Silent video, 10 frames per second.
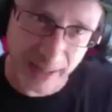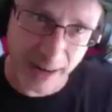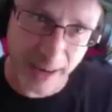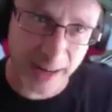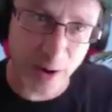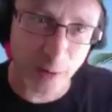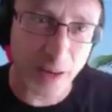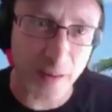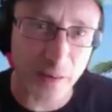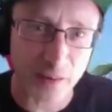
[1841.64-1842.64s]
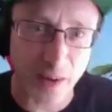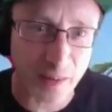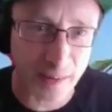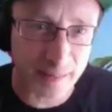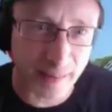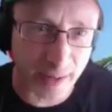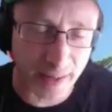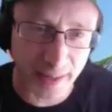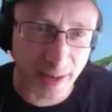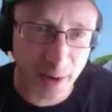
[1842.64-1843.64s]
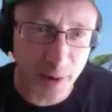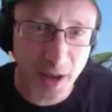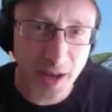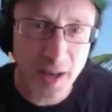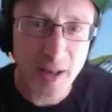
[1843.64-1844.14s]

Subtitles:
like, on the other side of things, like, I don't know,